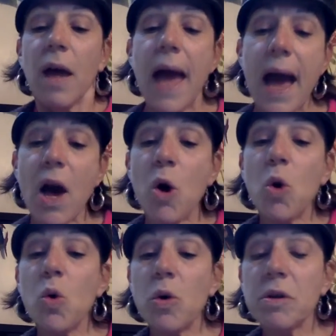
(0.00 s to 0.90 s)

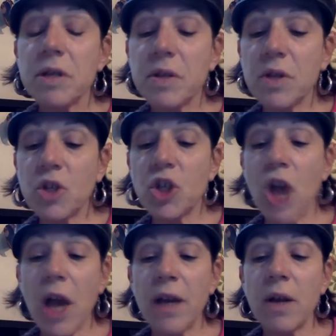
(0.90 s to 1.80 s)
How does a
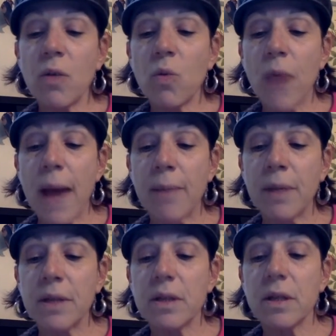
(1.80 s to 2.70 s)
china
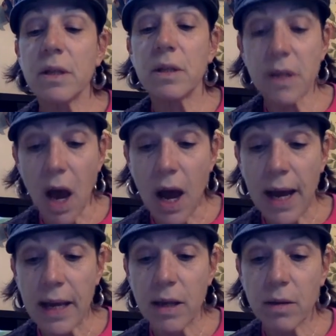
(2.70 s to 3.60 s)
rabbit
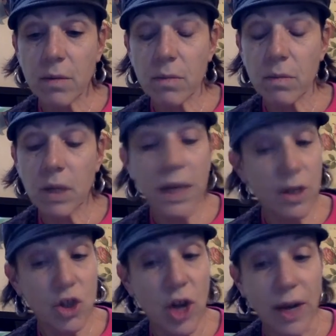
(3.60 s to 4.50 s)
die? Can a
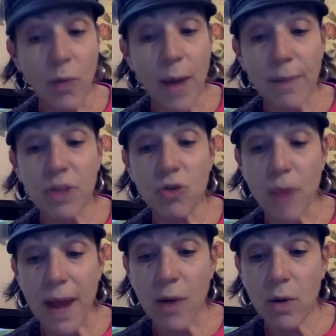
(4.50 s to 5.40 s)
china rabbit
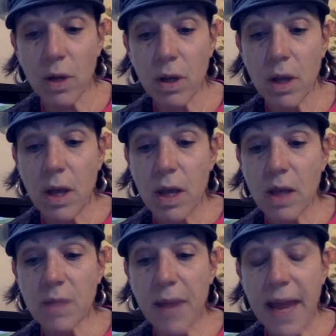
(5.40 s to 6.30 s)
drown?
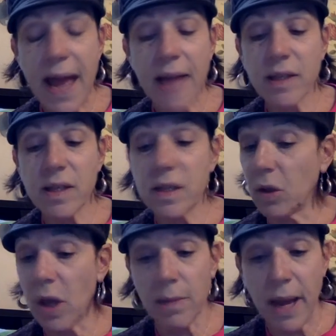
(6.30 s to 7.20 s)
Is my hat
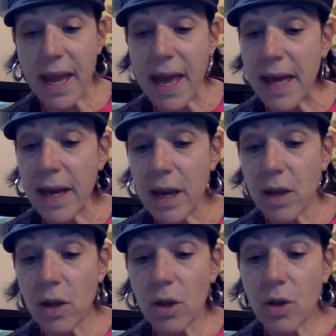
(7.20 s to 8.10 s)
still on my head?
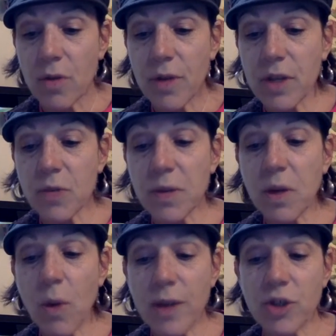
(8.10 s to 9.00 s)
These were the
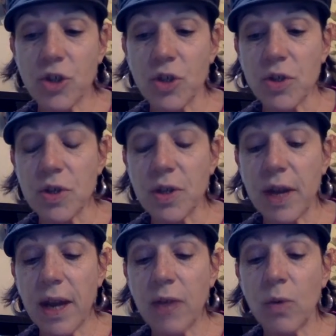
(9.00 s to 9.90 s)
questions that
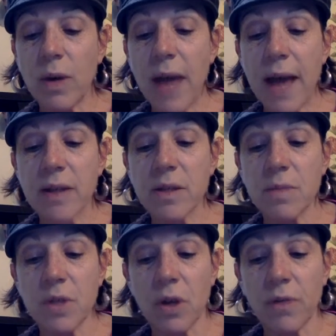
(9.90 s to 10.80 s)
Edward asked
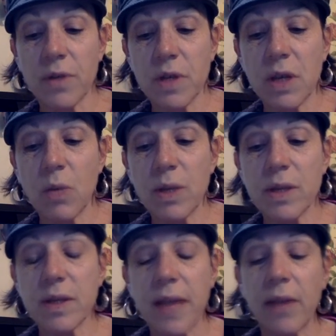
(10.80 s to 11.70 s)
himself as he went
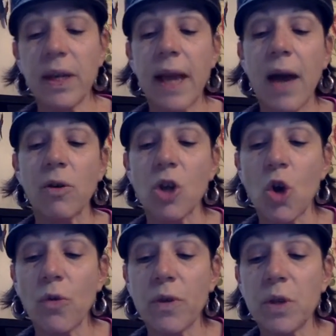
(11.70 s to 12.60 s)
sailing out
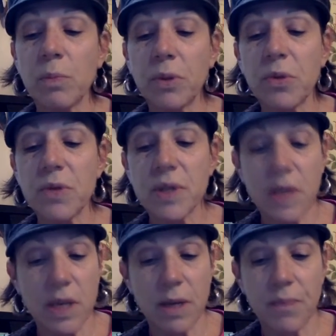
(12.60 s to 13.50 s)
over the blue
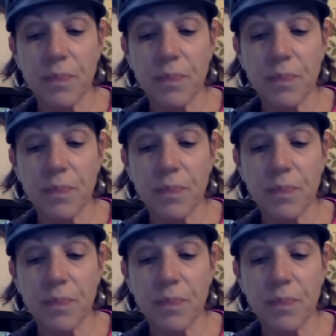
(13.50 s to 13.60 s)
sea.